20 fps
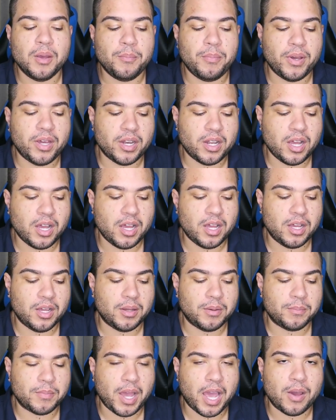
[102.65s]
but
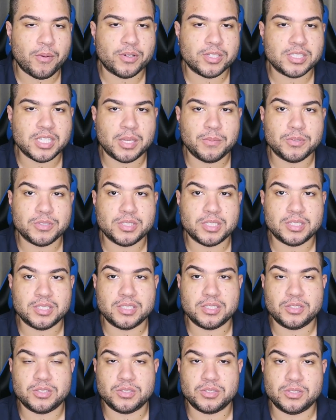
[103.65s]
um, I was able to
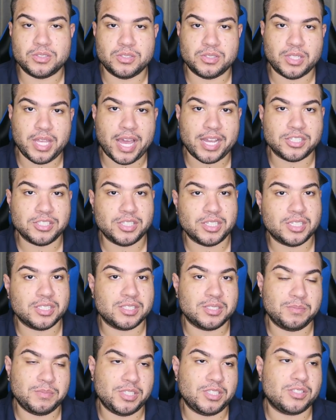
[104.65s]
actually
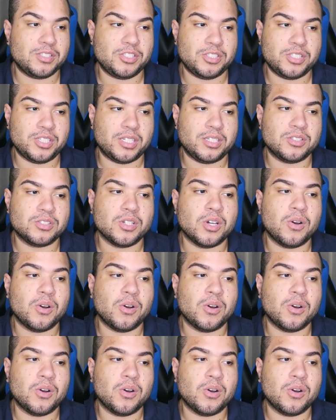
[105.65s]
get some decent shit.